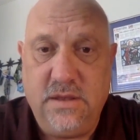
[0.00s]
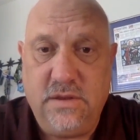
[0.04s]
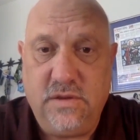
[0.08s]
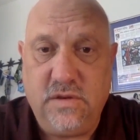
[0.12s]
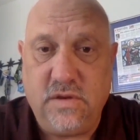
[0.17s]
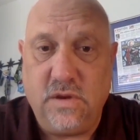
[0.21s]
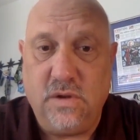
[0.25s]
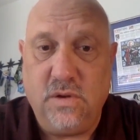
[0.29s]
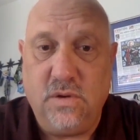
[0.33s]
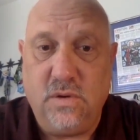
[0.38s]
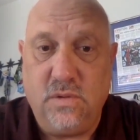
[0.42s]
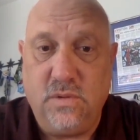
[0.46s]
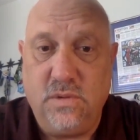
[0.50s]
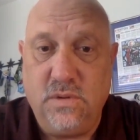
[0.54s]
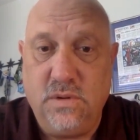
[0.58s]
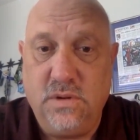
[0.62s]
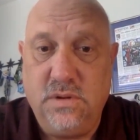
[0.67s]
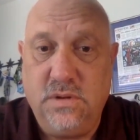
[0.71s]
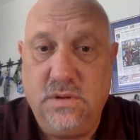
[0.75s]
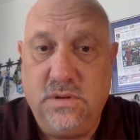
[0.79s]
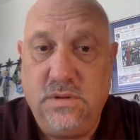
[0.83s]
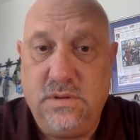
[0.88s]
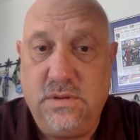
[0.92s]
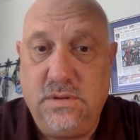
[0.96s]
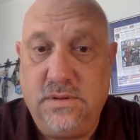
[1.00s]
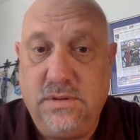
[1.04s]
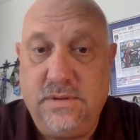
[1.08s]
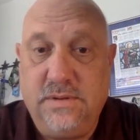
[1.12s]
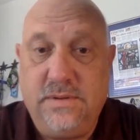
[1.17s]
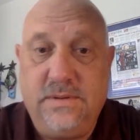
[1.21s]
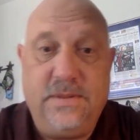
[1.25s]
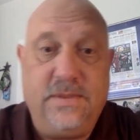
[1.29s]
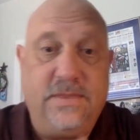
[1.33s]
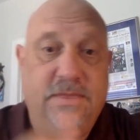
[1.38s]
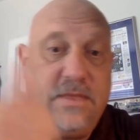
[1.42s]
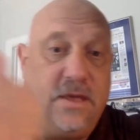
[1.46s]
So
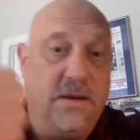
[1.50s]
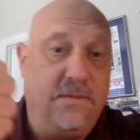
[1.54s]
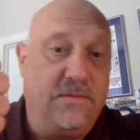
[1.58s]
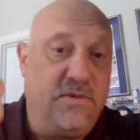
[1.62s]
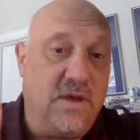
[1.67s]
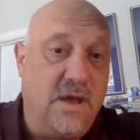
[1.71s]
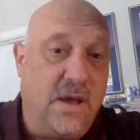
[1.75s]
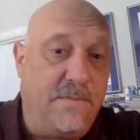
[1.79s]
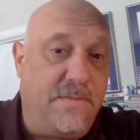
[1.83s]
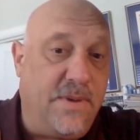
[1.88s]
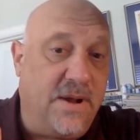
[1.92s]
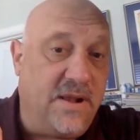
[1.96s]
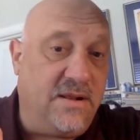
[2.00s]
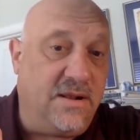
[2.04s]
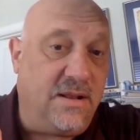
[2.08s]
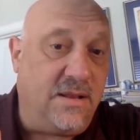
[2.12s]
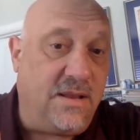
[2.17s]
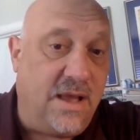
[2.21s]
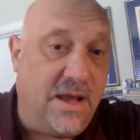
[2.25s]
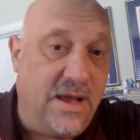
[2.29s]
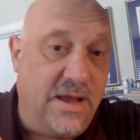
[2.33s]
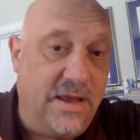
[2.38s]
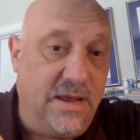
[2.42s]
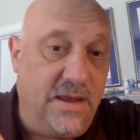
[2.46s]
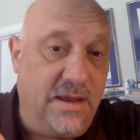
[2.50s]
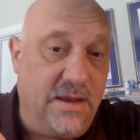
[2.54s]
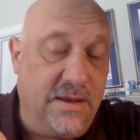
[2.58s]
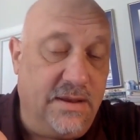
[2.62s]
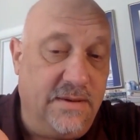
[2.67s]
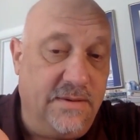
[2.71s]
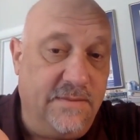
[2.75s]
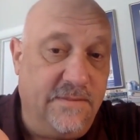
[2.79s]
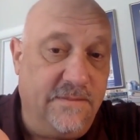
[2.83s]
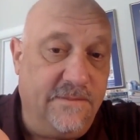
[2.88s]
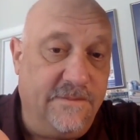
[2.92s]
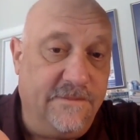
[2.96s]
thumbs up on a like,
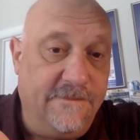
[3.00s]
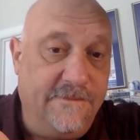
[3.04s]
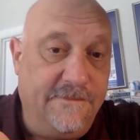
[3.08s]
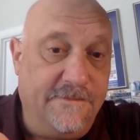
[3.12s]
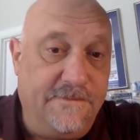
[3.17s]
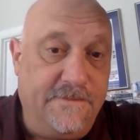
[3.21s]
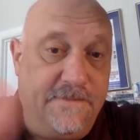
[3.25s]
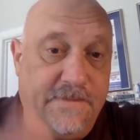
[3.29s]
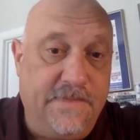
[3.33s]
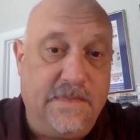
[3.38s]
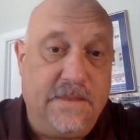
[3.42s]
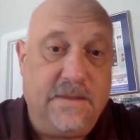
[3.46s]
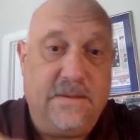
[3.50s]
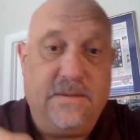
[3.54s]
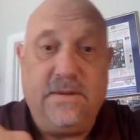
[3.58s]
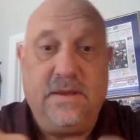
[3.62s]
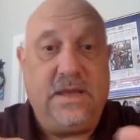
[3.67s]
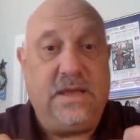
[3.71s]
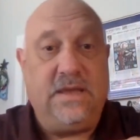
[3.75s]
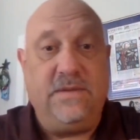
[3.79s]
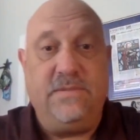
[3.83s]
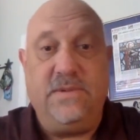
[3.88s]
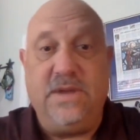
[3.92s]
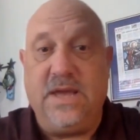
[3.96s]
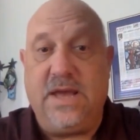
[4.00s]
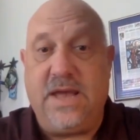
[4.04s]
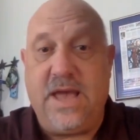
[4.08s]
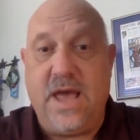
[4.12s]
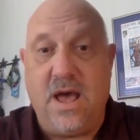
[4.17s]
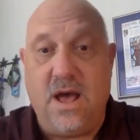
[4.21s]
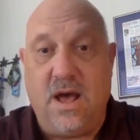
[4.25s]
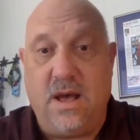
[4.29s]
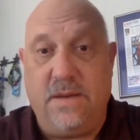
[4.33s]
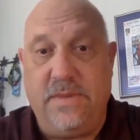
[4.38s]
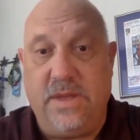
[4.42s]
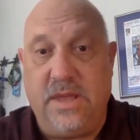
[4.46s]
give me a
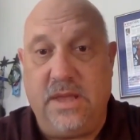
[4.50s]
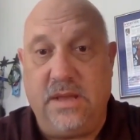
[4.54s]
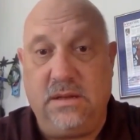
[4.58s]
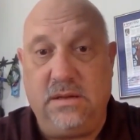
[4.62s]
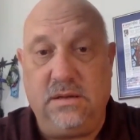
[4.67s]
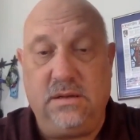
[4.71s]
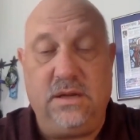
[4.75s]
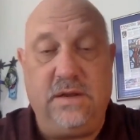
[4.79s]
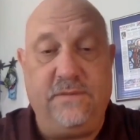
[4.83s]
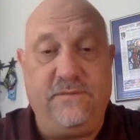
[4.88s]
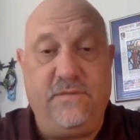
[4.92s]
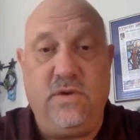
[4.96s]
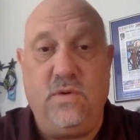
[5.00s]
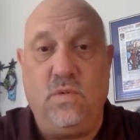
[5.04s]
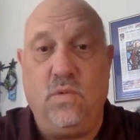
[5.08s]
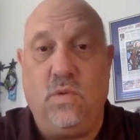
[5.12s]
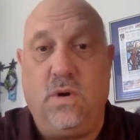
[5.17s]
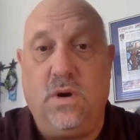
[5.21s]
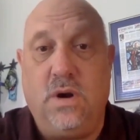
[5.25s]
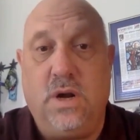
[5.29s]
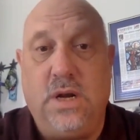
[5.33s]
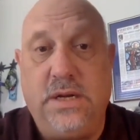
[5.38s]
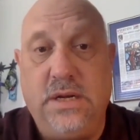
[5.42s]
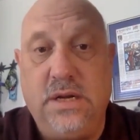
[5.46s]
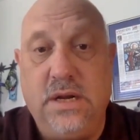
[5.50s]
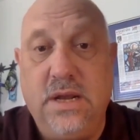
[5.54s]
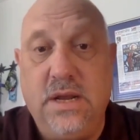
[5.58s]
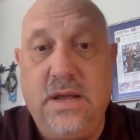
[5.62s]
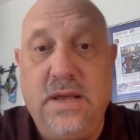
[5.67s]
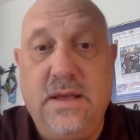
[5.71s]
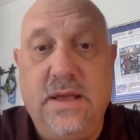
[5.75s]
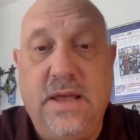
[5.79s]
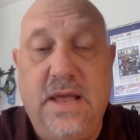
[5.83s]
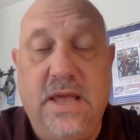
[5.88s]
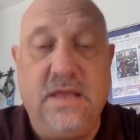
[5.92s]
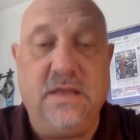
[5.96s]
comment if you want,
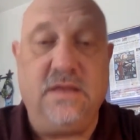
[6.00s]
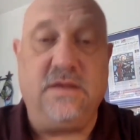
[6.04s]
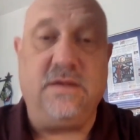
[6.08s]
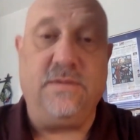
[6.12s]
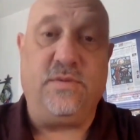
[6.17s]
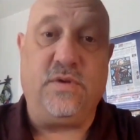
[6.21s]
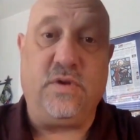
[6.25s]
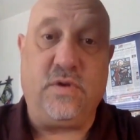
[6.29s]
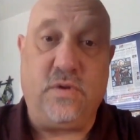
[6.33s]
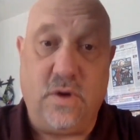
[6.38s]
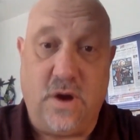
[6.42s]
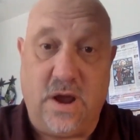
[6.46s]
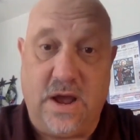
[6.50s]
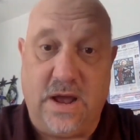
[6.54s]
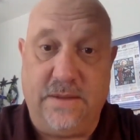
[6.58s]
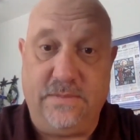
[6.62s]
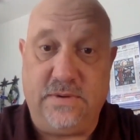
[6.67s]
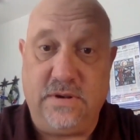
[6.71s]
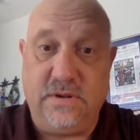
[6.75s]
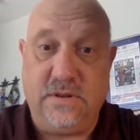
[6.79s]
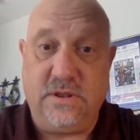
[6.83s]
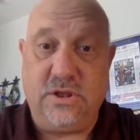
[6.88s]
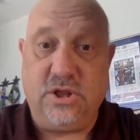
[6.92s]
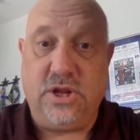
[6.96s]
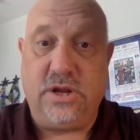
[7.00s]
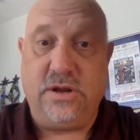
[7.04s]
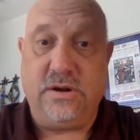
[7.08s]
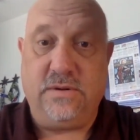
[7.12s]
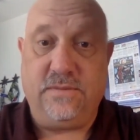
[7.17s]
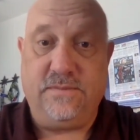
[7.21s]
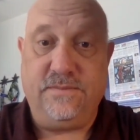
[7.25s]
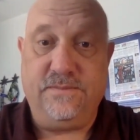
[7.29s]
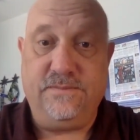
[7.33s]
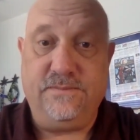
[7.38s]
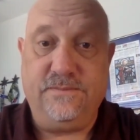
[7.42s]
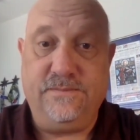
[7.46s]
and subscribe to the
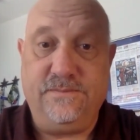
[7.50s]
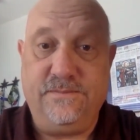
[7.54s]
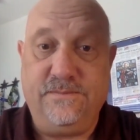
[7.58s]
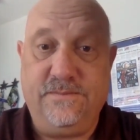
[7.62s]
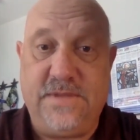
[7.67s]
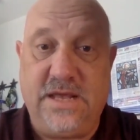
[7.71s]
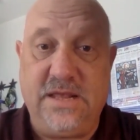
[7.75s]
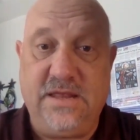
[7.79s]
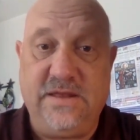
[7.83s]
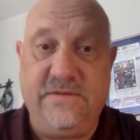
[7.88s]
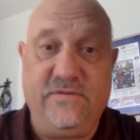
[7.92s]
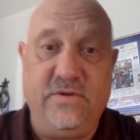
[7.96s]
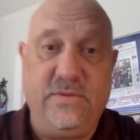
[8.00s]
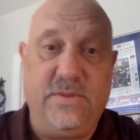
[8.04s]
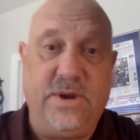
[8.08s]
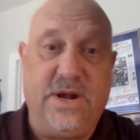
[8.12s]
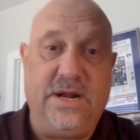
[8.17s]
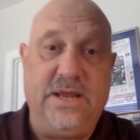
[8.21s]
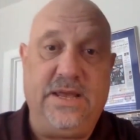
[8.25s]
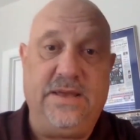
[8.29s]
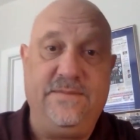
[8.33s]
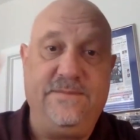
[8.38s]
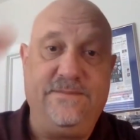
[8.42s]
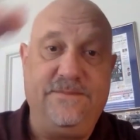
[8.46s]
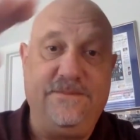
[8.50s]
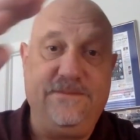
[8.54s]
channel. Thanks, everybody.